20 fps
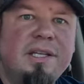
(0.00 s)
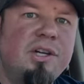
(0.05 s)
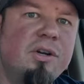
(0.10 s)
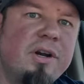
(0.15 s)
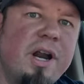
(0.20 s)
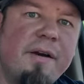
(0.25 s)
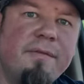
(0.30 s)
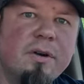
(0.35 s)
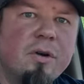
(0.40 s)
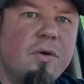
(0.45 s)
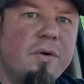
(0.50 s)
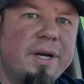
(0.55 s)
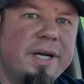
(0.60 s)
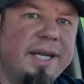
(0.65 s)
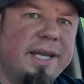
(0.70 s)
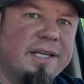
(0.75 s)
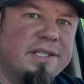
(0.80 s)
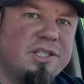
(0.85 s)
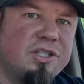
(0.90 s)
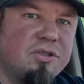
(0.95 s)
You're never going
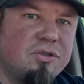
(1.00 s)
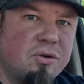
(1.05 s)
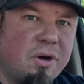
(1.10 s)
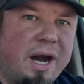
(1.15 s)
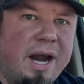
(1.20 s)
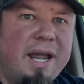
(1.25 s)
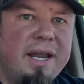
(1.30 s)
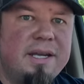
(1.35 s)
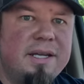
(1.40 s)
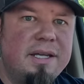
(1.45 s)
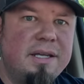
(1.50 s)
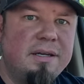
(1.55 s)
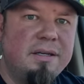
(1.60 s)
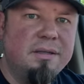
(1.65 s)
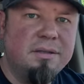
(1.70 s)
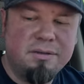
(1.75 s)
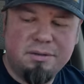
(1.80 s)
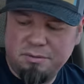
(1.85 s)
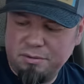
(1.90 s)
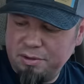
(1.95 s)
to get
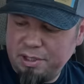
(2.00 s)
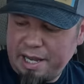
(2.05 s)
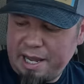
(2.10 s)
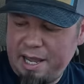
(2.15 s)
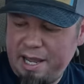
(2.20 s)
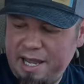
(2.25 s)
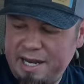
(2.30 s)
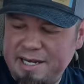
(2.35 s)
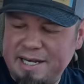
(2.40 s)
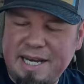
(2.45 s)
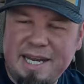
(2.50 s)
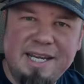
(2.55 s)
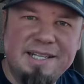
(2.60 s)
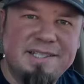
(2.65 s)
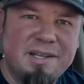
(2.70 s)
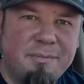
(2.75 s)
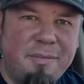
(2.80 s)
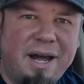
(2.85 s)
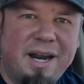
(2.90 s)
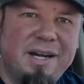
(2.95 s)
stranded and
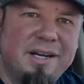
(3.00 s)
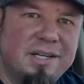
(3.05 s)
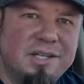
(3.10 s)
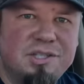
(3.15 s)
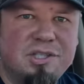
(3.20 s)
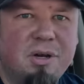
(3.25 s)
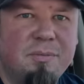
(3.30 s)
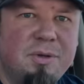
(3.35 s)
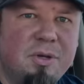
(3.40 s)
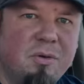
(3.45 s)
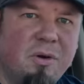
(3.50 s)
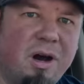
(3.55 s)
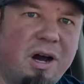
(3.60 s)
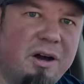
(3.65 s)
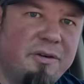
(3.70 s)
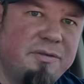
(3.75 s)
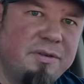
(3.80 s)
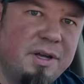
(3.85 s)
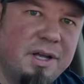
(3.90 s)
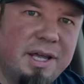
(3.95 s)
need somebody to jump you
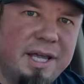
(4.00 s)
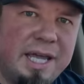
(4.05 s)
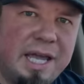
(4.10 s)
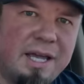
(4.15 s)
off.